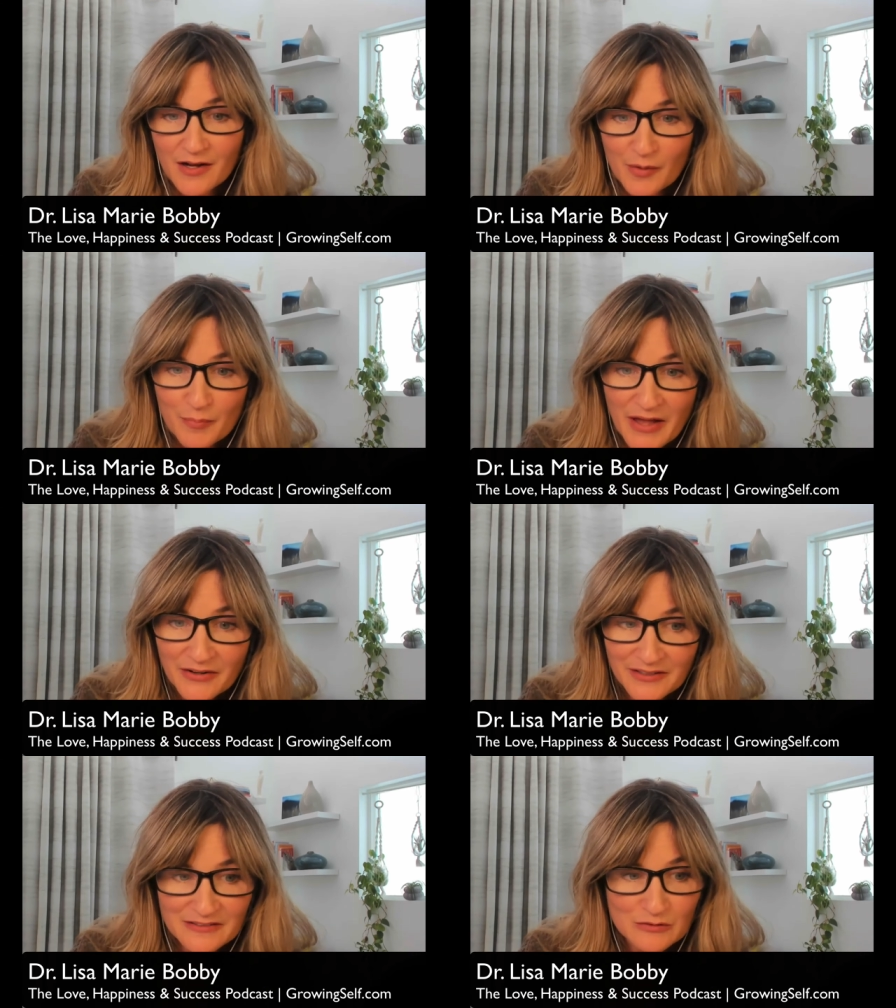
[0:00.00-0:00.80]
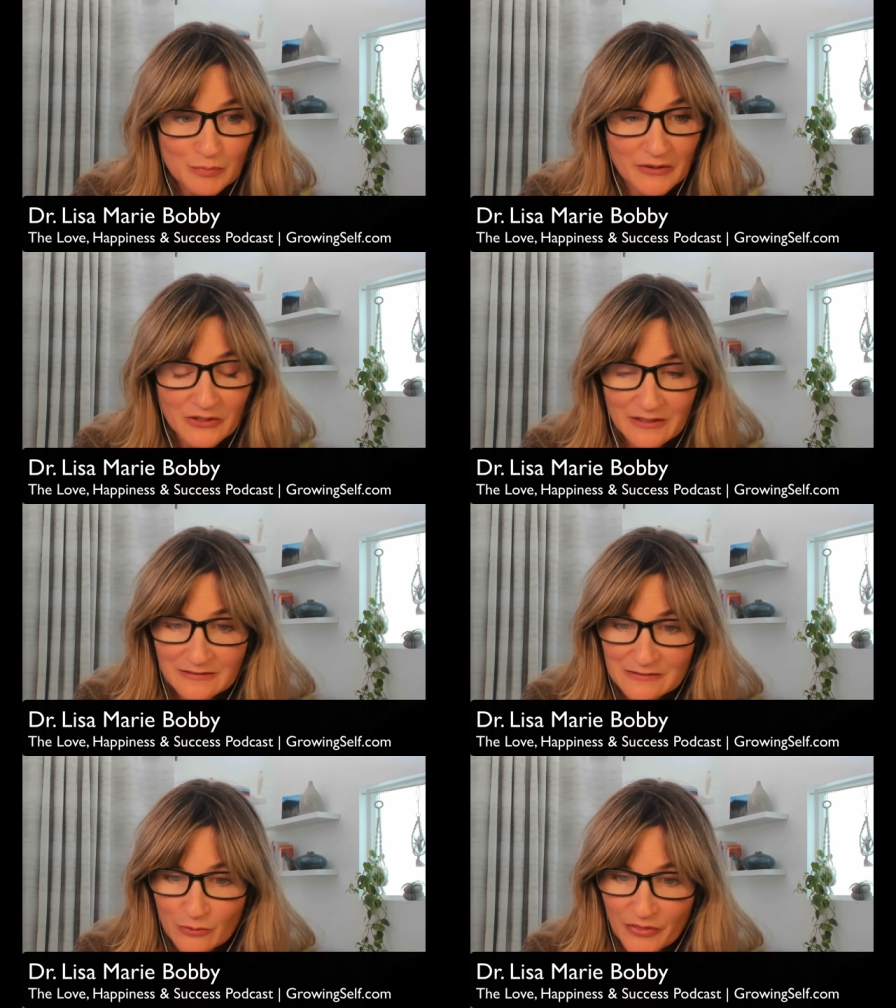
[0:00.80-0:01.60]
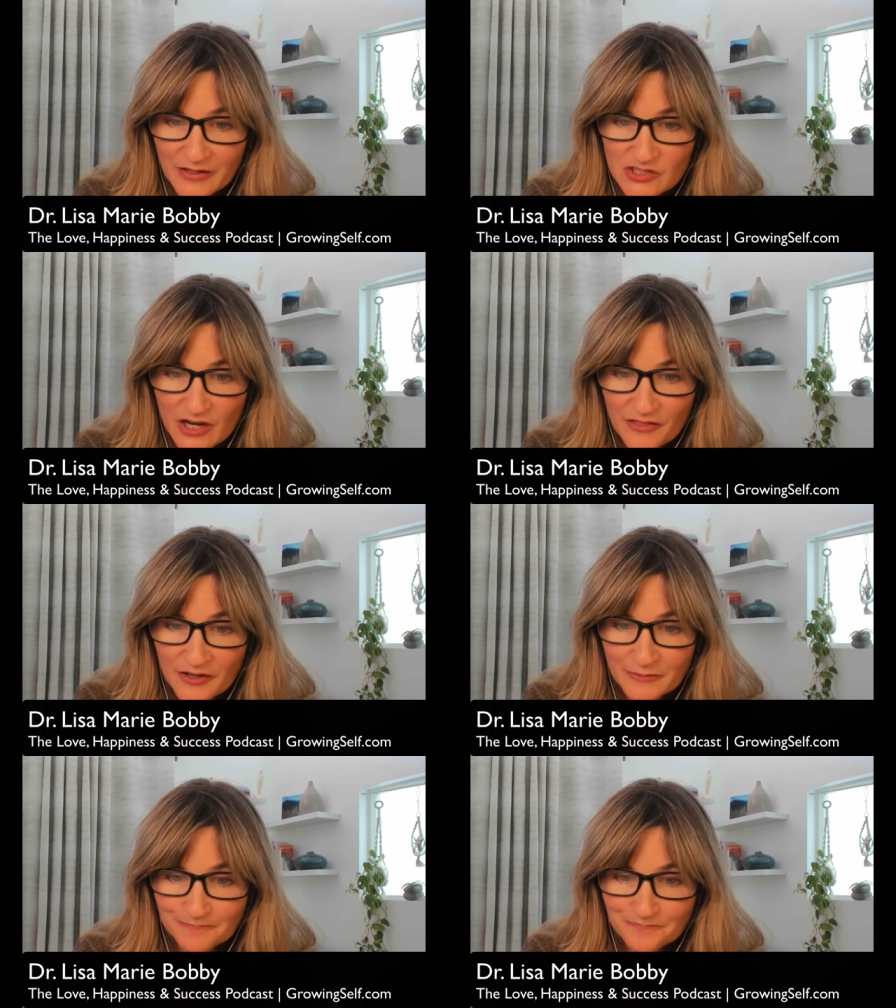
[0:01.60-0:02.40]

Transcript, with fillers: better experience with each other.